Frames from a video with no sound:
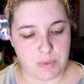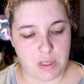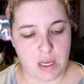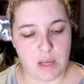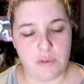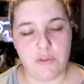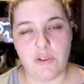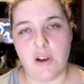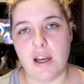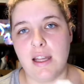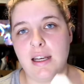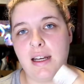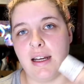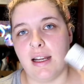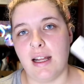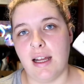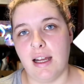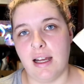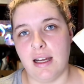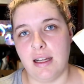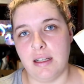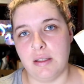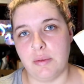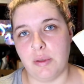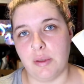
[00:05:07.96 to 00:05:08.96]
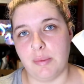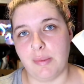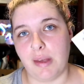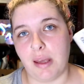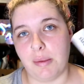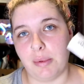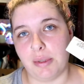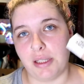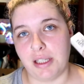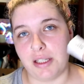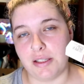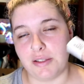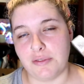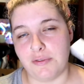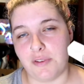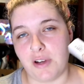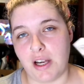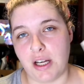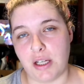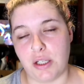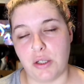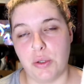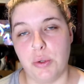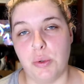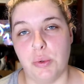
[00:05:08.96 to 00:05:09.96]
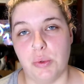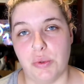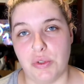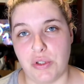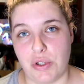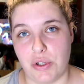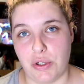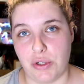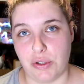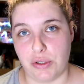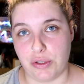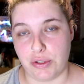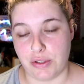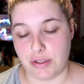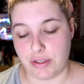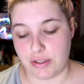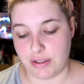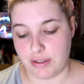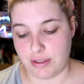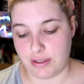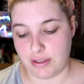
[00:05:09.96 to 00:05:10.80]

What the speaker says: I find it hard with Maybelline to find cool toned